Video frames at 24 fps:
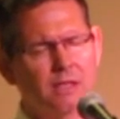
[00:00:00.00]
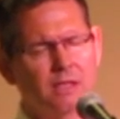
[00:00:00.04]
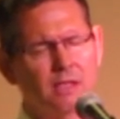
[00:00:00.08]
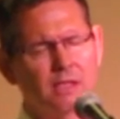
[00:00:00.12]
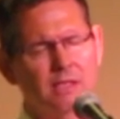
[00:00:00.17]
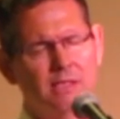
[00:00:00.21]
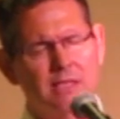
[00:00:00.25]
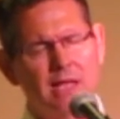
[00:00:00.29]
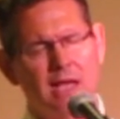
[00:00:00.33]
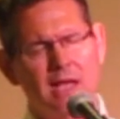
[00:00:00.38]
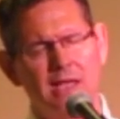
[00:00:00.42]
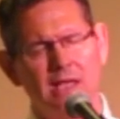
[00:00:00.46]

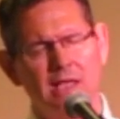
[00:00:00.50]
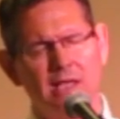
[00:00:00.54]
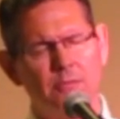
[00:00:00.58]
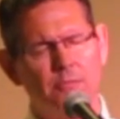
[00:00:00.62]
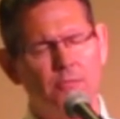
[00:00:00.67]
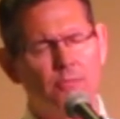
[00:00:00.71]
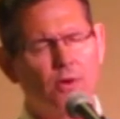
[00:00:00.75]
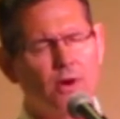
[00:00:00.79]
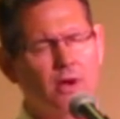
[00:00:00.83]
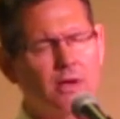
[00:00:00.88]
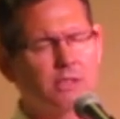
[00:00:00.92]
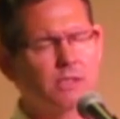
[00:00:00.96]
the
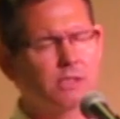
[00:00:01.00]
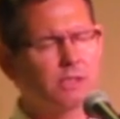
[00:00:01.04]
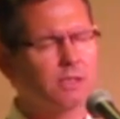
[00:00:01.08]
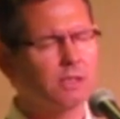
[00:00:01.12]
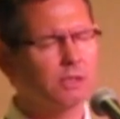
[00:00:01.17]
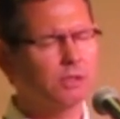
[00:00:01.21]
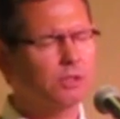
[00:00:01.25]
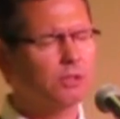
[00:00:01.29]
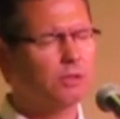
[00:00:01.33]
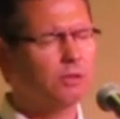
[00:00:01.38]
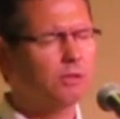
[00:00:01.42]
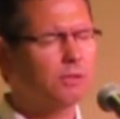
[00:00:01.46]
Thailand
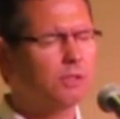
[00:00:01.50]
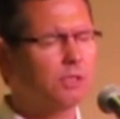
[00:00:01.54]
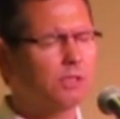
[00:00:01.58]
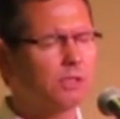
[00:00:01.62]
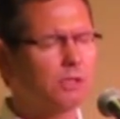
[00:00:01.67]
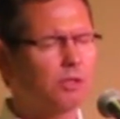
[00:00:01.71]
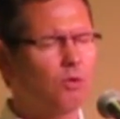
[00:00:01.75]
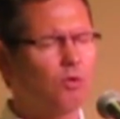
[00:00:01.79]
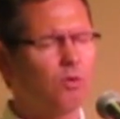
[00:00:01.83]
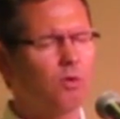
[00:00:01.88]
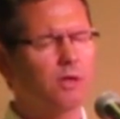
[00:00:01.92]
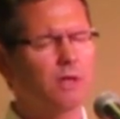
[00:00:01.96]
Protestant
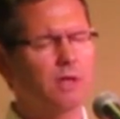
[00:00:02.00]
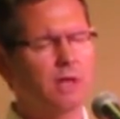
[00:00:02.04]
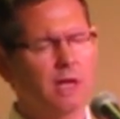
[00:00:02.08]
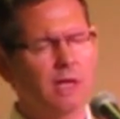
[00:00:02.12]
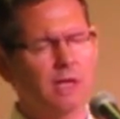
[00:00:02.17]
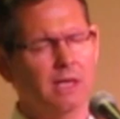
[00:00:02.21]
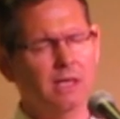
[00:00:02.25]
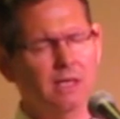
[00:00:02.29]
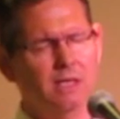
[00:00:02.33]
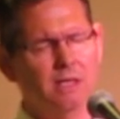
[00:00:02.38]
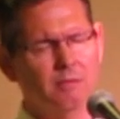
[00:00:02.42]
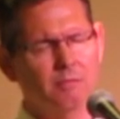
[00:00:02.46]
Church's
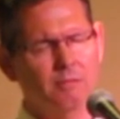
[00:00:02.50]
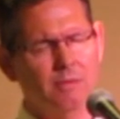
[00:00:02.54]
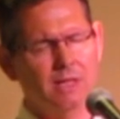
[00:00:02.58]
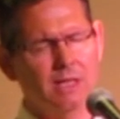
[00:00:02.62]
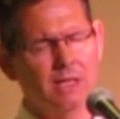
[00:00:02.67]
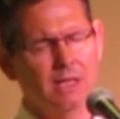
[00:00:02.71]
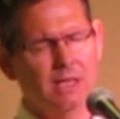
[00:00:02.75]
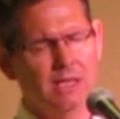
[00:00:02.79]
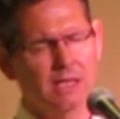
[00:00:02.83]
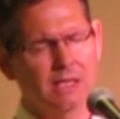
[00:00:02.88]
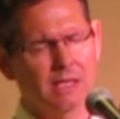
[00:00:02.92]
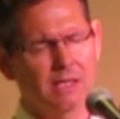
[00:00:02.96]
coordinating
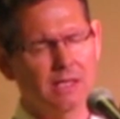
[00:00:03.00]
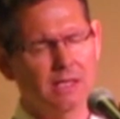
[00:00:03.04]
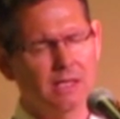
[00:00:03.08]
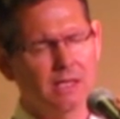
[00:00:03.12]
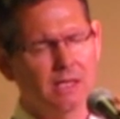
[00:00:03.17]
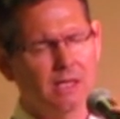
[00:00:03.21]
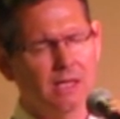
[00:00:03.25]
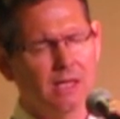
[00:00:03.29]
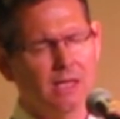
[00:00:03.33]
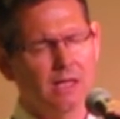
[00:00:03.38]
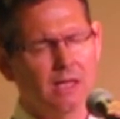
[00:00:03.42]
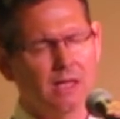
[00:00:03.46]
committee,
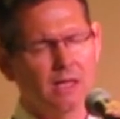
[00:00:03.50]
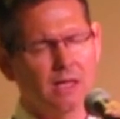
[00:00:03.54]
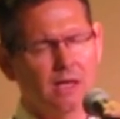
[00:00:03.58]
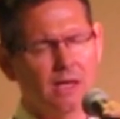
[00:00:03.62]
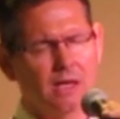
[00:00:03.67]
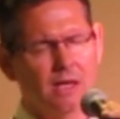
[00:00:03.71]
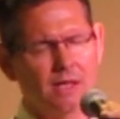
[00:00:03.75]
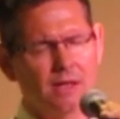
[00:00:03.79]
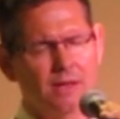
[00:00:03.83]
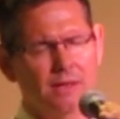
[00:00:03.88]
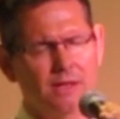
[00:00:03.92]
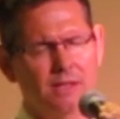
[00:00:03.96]

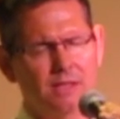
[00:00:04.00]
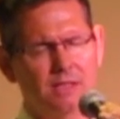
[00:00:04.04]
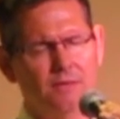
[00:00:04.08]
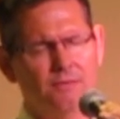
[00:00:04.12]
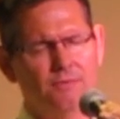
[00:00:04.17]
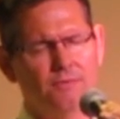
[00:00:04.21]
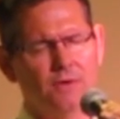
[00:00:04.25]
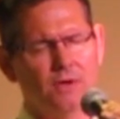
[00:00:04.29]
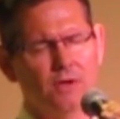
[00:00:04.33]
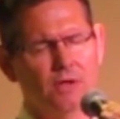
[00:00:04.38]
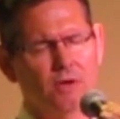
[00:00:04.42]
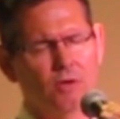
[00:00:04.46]
and the
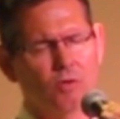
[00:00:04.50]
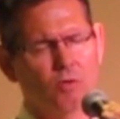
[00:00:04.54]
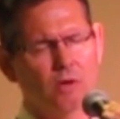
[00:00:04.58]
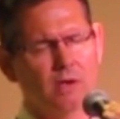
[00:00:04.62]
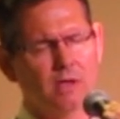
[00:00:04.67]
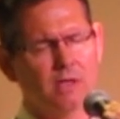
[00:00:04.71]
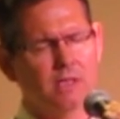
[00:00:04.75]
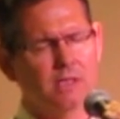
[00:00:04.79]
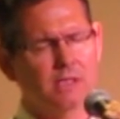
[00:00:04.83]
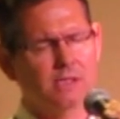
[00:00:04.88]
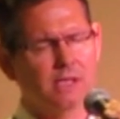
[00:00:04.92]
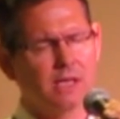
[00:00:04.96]
different
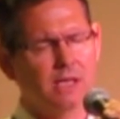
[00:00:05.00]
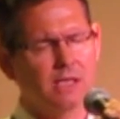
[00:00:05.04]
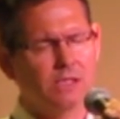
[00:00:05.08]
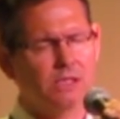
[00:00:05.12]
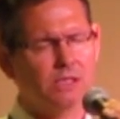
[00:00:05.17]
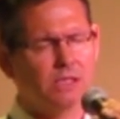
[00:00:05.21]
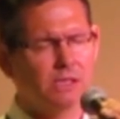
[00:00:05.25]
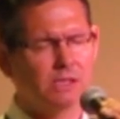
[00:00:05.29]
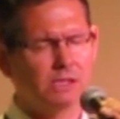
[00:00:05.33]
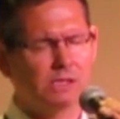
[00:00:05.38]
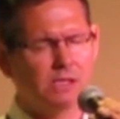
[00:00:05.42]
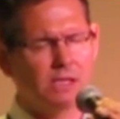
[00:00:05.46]

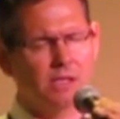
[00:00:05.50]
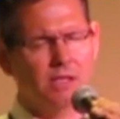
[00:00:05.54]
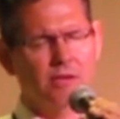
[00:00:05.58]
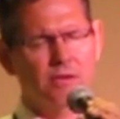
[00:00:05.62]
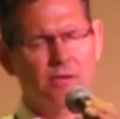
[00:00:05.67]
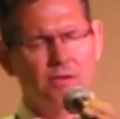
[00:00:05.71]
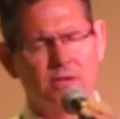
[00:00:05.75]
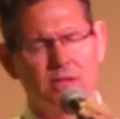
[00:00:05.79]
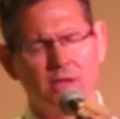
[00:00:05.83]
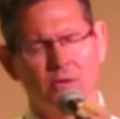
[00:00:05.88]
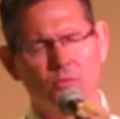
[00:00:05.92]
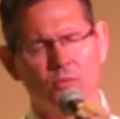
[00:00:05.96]
organizations
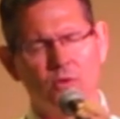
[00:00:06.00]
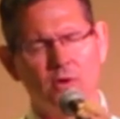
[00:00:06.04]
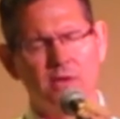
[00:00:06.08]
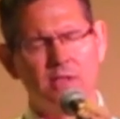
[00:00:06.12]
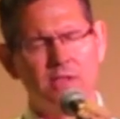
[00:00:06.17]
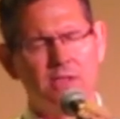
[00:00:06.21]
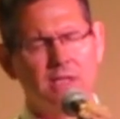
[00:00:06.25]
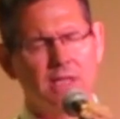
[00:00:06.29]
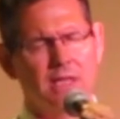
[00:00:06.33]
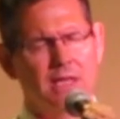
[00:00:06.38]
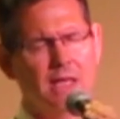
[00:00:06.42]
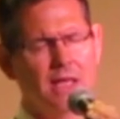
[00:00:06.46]
here that
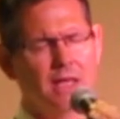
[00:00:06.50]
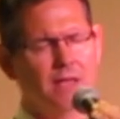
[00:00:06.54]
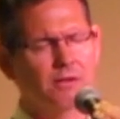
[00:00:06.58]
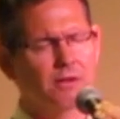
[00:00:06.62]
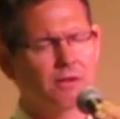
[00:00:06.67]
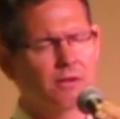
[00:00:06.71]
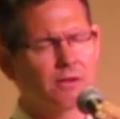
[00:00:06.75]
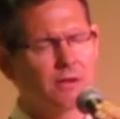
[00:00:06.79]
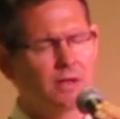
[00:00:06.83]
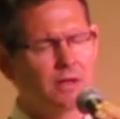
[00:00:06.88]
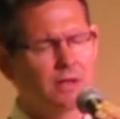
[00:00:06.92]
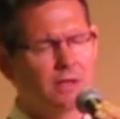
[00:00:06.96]
work
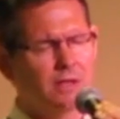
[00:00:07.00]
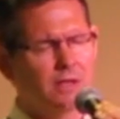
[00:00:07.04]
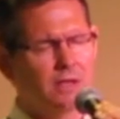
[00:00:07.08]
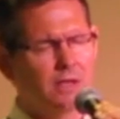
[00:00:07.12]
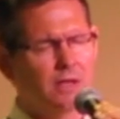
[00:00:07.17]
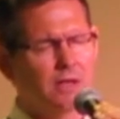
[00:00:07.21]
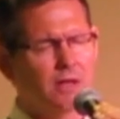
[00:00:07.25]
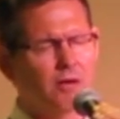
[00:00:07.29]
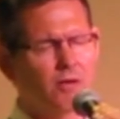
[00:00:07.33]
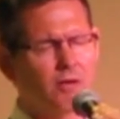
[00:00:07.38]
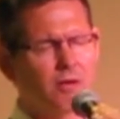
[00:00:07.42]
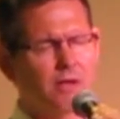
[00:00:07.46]
together
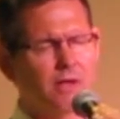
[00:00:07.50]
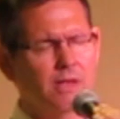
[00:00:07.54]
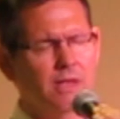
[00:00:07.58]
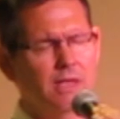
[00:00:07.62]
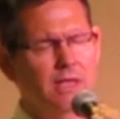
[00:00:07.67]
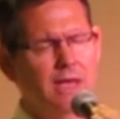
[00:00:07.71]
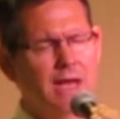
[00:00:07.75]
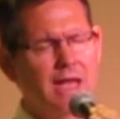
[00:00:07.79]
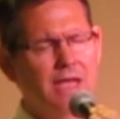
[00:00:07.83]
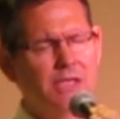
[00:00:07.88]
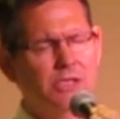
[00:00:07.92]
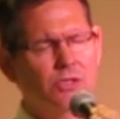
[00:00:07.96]
on the
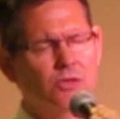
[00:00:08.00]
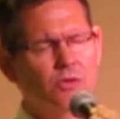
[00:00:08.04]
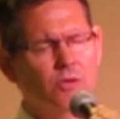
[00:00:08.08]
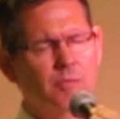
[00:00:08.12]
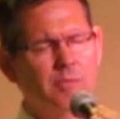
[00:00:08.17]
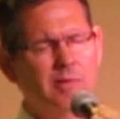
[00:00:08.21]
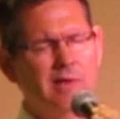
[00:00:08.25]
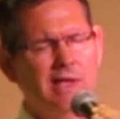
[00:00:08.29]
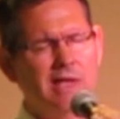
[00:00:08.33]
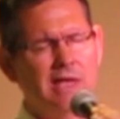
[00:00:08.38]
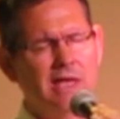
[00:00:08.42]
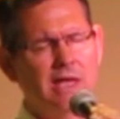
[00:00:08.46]
national
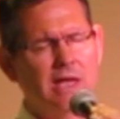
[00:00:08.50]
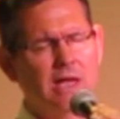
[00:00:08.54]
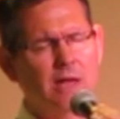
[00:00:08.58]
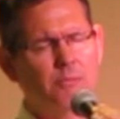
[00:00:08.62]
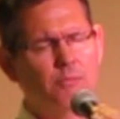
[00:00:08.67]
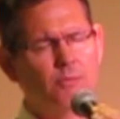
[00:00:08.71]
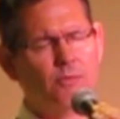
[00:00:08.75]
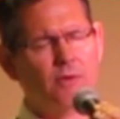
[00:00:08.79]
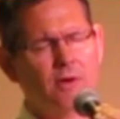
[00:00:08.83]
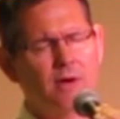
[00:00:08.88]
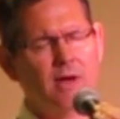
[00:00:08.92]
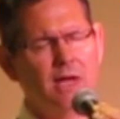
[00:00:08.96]
plan. I
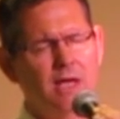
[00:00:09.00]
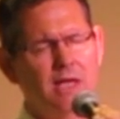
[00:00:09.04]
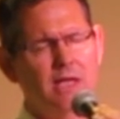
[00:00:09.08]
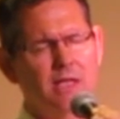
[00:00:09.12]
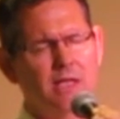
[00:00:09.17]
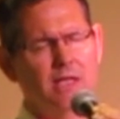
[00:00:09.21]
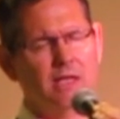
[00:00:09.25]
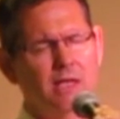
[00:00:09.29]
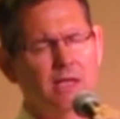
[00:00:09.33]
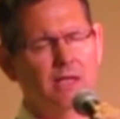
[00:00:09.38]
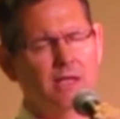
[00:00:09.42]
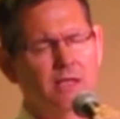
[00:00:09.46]
pray
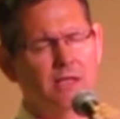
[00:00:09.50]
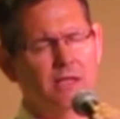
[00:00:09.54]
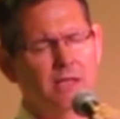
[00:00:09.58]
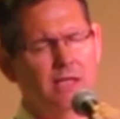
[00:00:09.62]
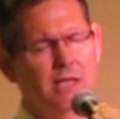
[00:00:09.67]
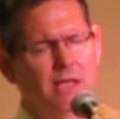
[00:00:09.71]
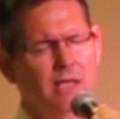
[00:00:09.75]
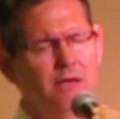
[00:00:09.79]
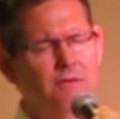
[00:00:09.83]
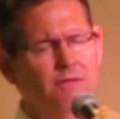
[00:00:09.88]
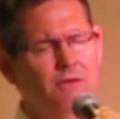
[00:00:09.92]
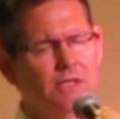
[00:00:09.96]
in
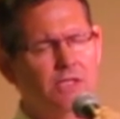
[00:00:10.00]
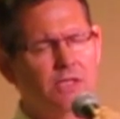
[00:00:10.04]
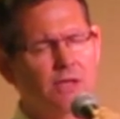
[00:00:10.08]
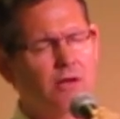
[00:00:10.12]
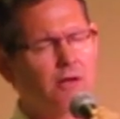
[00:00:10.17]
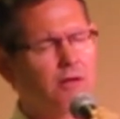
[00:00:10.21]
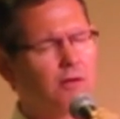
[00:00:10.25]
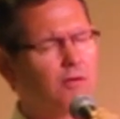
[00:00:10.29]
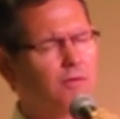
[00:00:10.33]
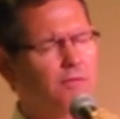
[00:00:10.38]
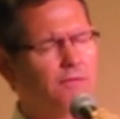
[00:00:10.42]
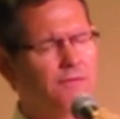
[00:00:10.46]
the
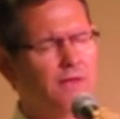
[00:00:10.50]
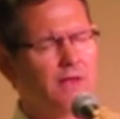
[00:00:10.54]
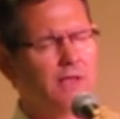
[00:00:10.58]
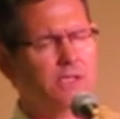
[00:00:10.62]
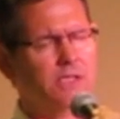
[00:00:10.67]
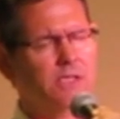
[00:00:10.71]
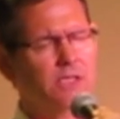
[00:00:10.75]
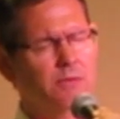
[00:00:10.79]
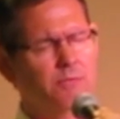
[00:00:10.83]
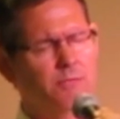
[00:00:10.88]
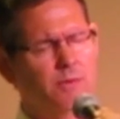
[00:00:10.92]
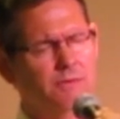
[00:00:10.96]
Evangelical
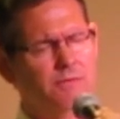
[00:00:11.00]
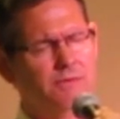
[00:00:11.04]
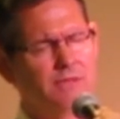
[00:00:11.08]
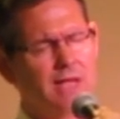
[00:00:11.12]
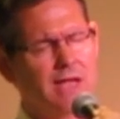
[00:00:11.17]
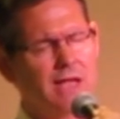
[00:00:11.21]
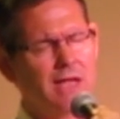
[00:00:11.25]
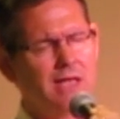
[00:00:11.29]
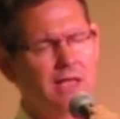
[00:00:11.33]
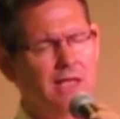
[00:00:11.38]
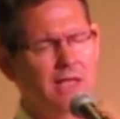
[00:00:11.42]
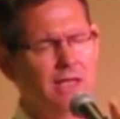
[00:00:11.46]
Fellowship of
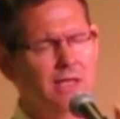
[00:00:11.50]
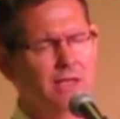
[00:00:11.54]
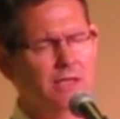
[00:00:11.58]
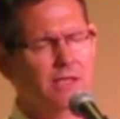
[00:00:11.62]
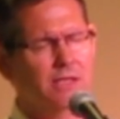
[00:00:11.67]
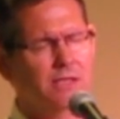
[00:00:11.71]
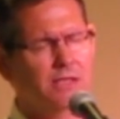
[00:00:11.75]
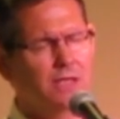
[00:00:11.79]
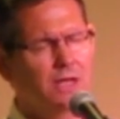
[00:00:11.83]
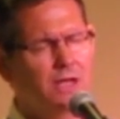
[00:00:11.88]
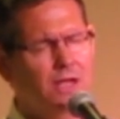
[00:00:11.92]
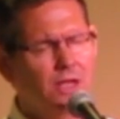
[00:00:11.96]
Thailand,
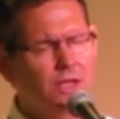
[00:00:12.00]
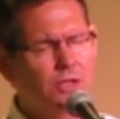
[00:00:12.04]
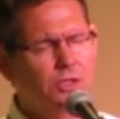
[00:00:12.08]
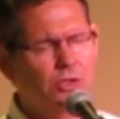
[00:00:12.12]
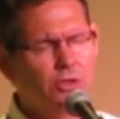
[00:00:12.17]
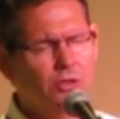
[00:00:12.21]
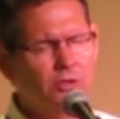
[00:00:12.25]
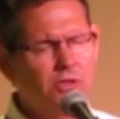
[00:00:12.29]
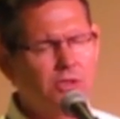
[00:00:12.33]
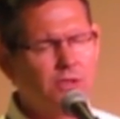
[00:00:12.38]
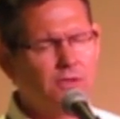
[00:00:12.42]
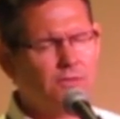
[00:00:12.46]
the
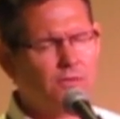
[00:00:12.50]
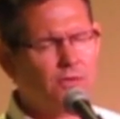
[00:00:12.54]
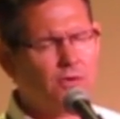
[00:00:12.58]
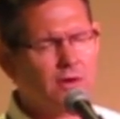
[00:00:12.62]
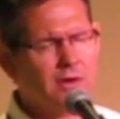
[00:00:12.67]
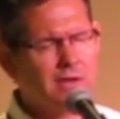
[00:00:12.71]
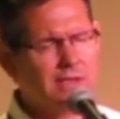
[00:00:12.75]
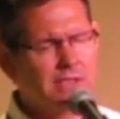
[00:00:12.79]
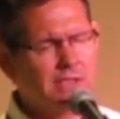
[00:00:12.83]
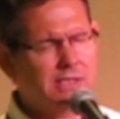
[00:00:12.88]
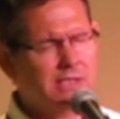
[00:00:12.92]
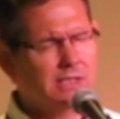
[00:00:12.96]
Church of
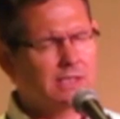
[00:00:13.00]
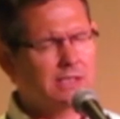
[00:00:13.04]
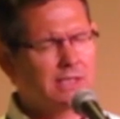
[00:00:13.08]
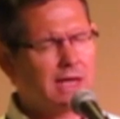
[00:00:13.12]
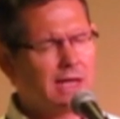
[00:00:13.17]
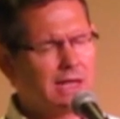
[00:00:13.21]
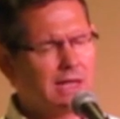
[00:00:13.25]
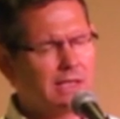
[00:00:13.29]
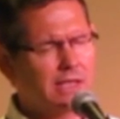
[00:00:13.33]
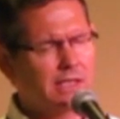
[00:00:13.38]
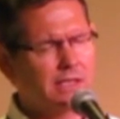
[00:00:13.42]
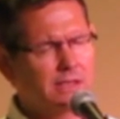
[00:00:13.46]
Christ in
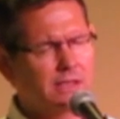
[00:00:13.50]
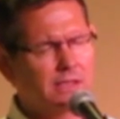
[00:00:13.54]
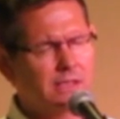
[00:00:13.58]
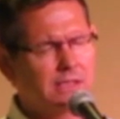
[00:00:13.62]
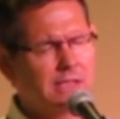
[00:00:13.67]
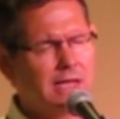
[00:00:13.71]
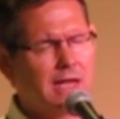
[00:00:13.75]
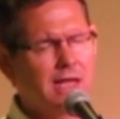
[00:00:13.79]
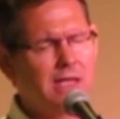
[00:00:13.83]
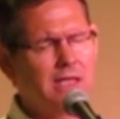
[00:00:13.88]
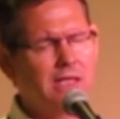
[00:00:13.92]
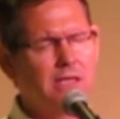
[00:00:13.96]
Thailand, the
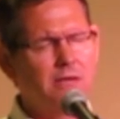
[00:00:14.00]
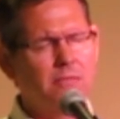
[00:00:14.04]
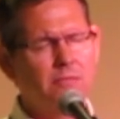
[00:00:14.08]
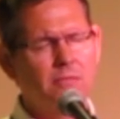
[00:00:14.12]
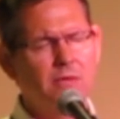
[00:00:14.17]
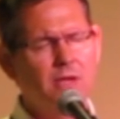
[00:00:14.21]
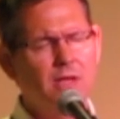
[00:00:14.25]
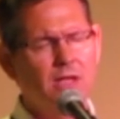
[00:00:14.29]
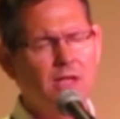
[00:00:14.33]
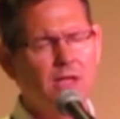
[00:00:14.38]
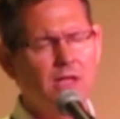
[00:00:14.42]
Thailand